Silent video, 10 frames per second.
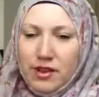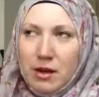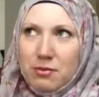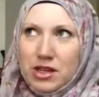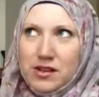
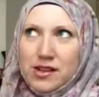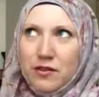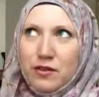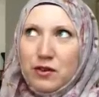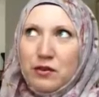because I
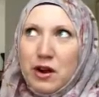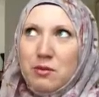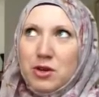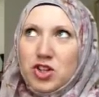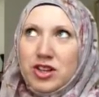feel very
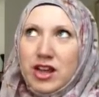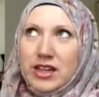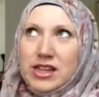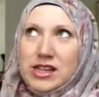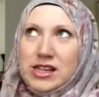much
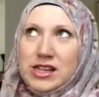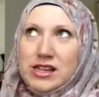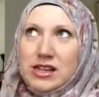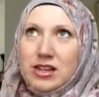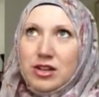like this
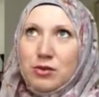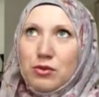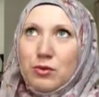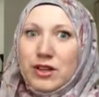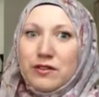is, you know, the
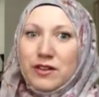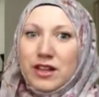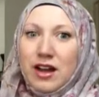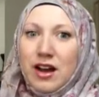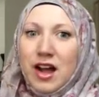will of
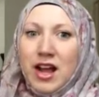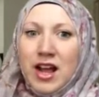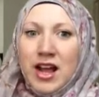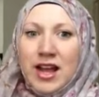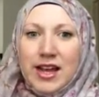Allah,
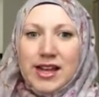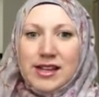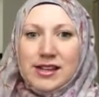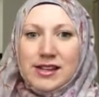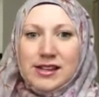
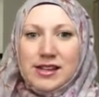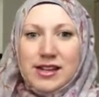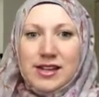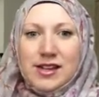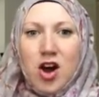
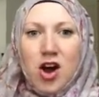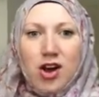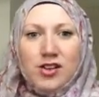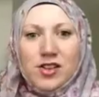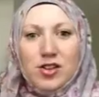it's
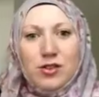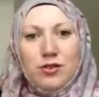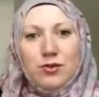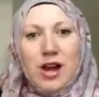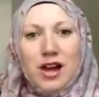hard
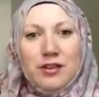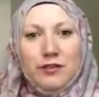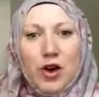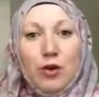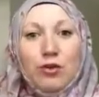to kind
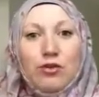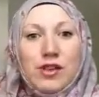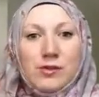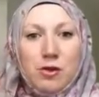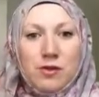of go through
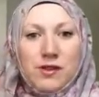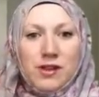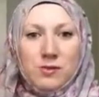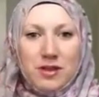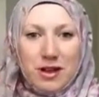this
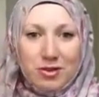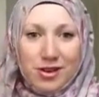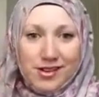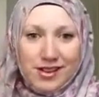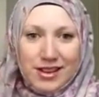process without
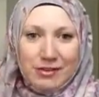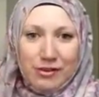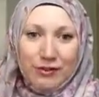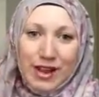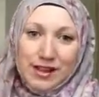constantly
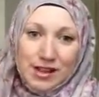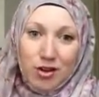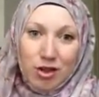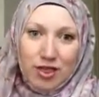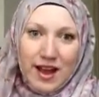reflecting
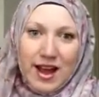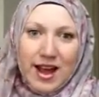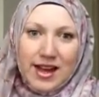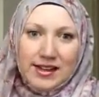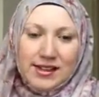on that,
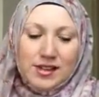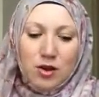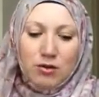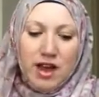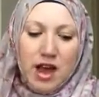and
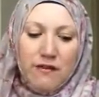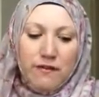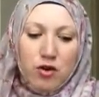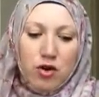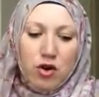so
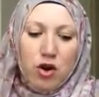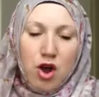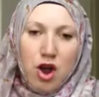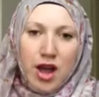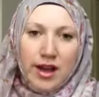therefore
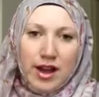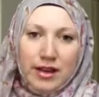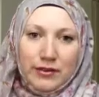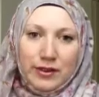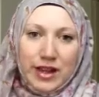
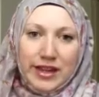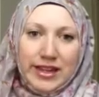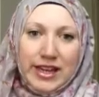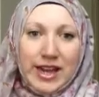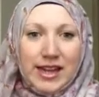kind of like
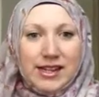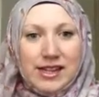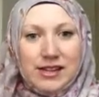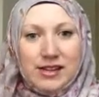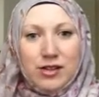
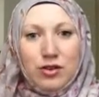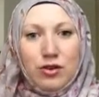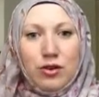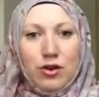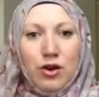connecting to
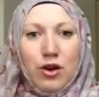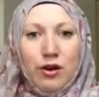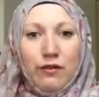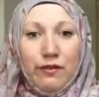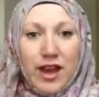your
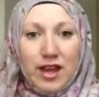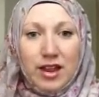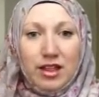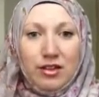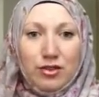
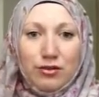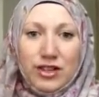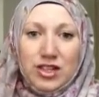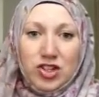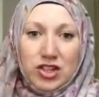faith and your
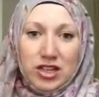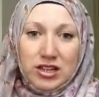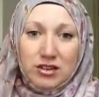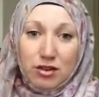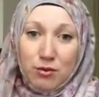religion in
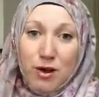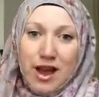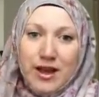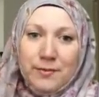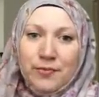another
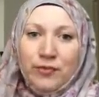way.